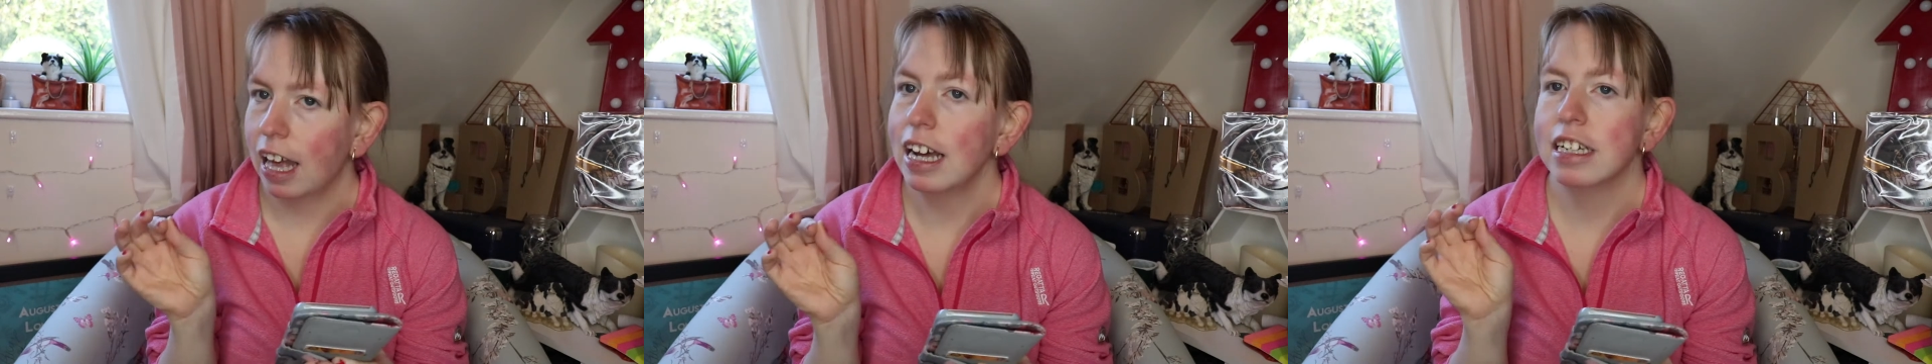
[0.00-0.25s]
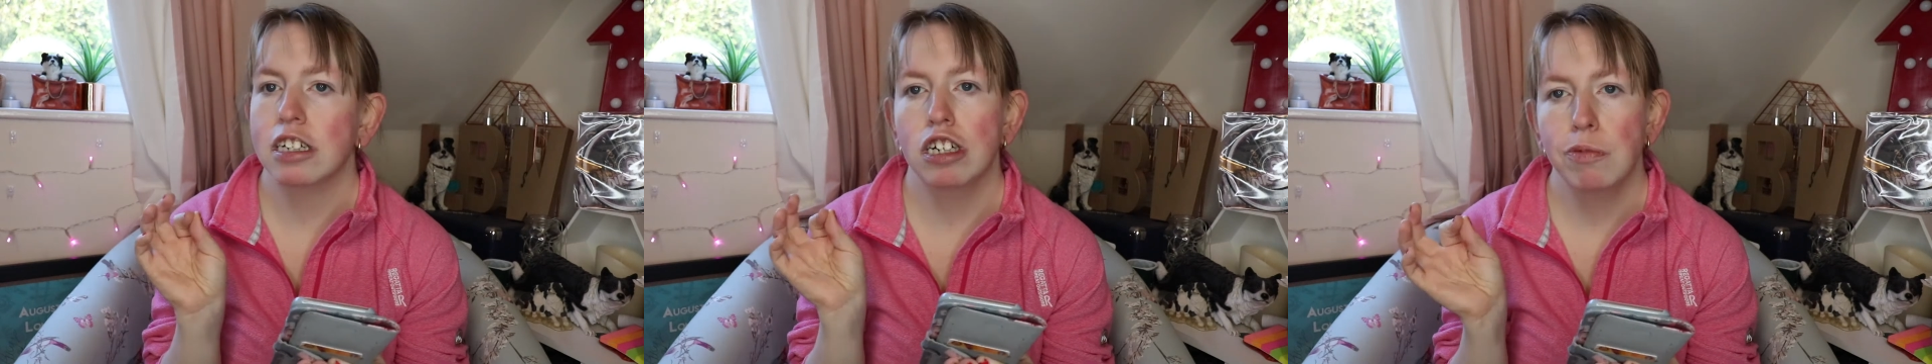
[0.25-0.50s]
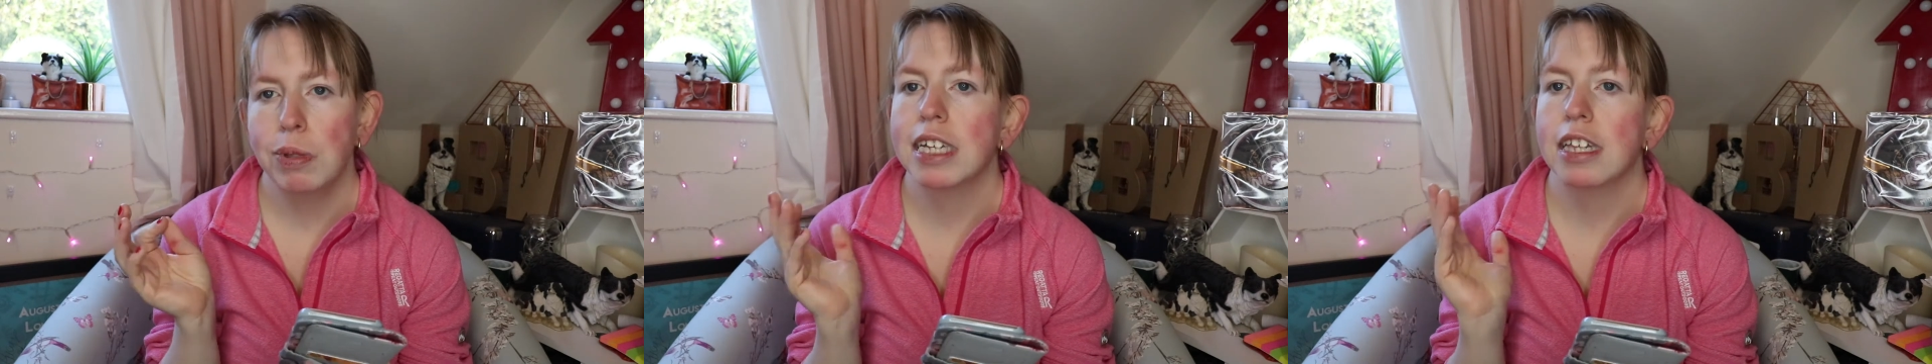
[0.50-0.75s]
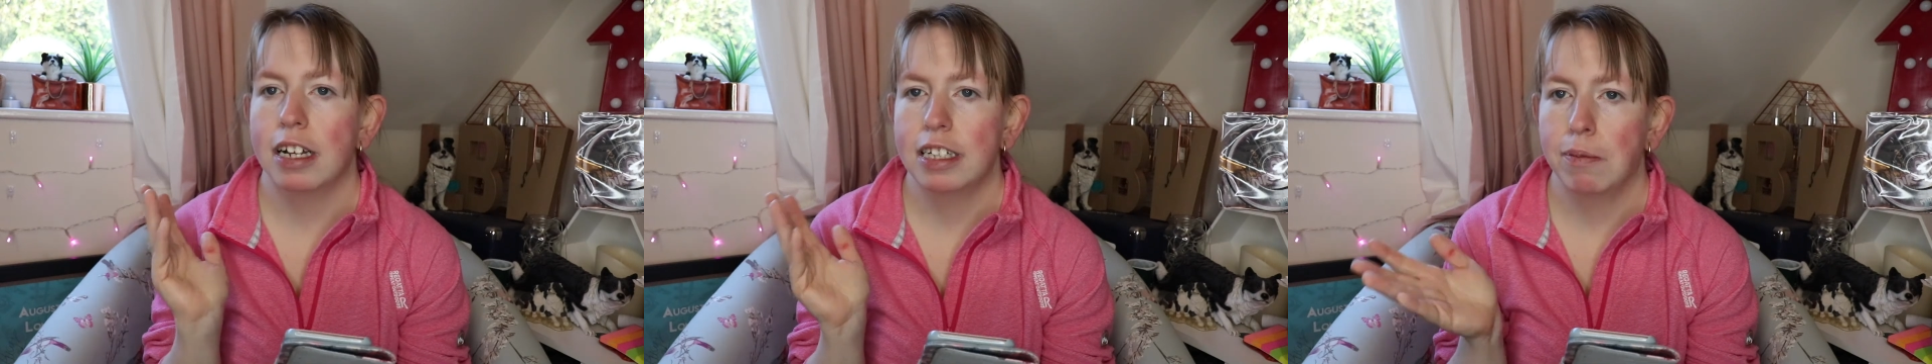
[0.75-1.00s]
That could be
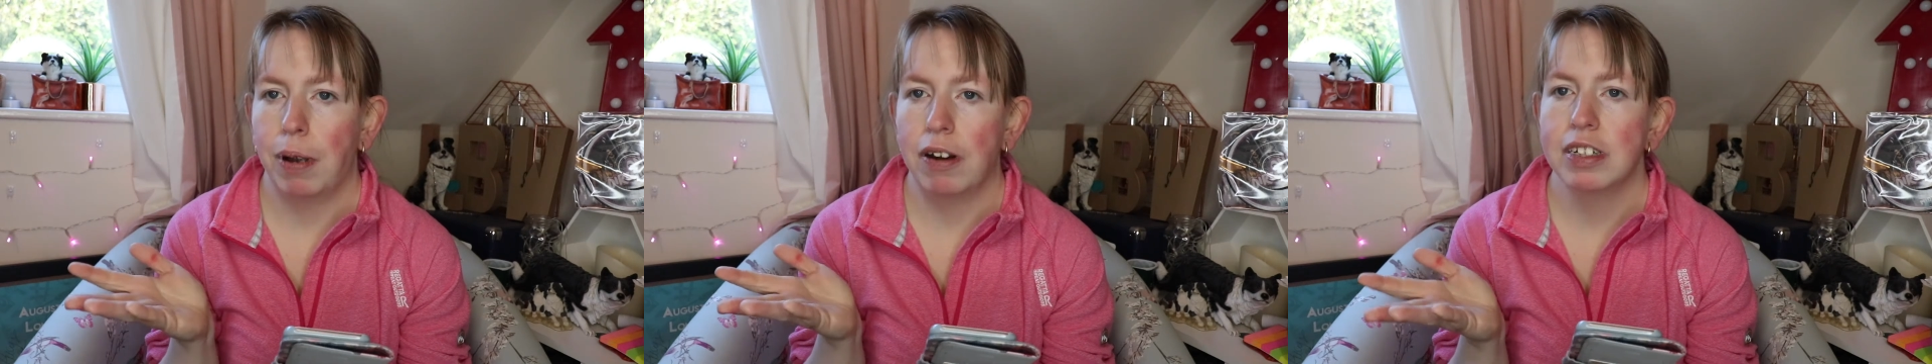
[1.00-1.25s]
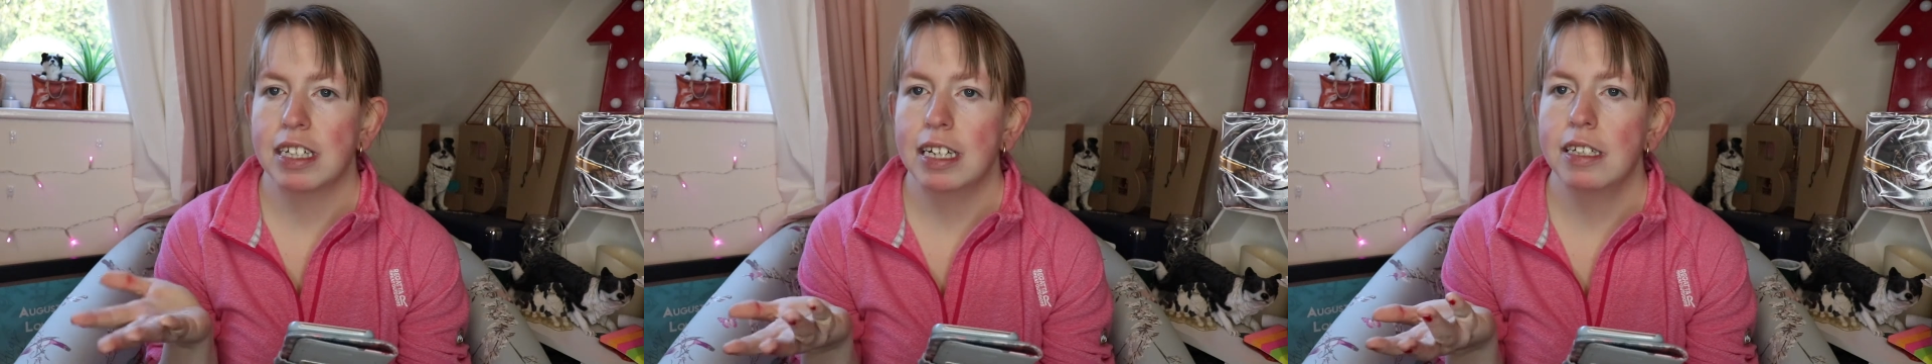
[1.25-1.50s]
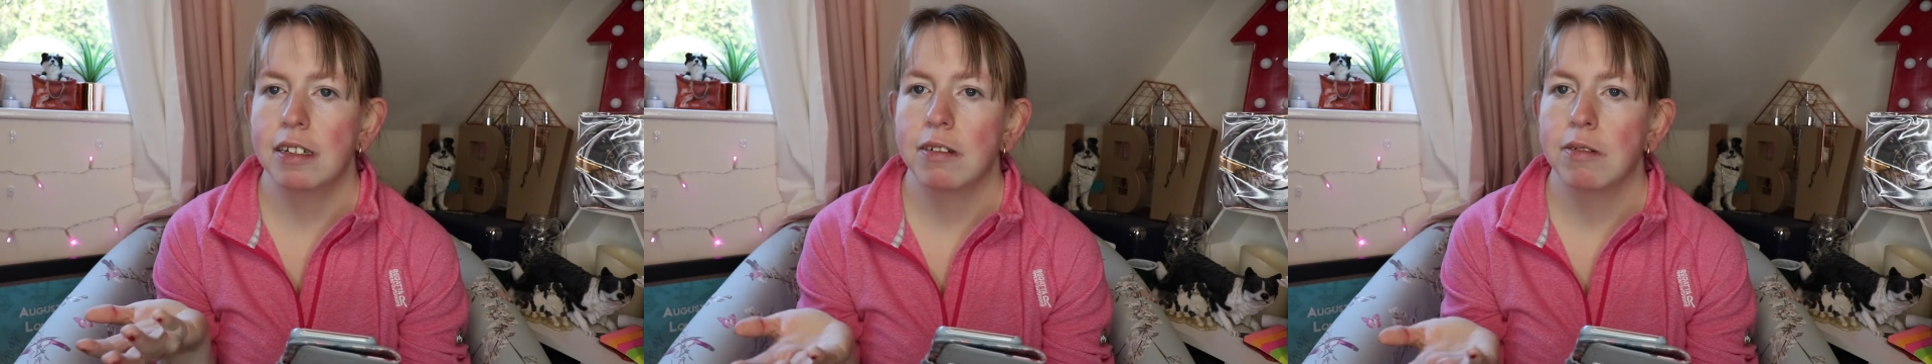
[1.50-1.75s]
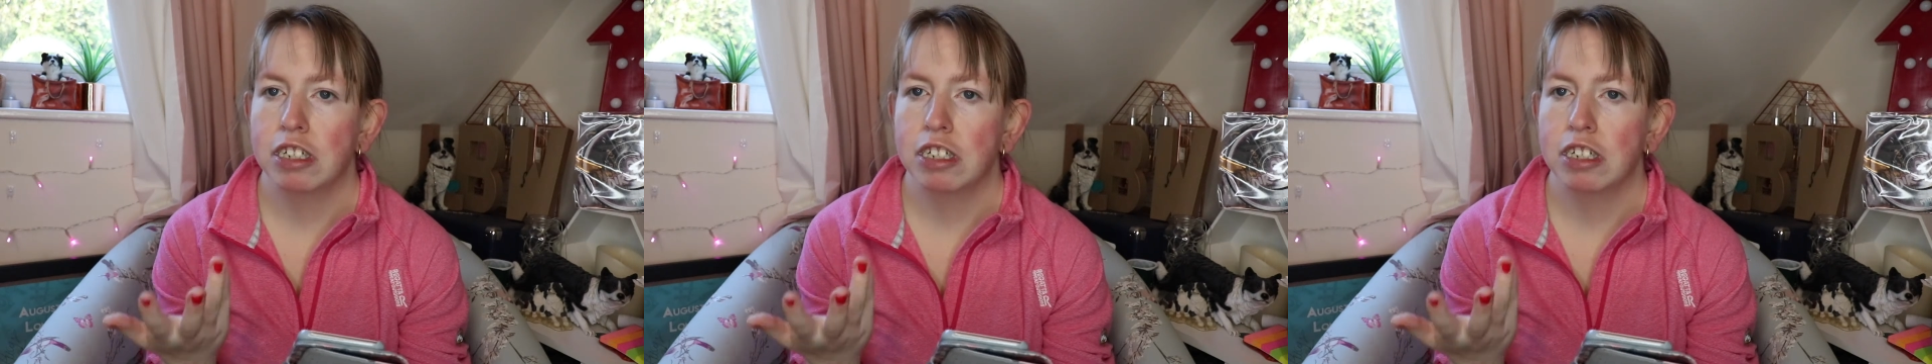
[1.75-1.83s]
slightly embarrassing.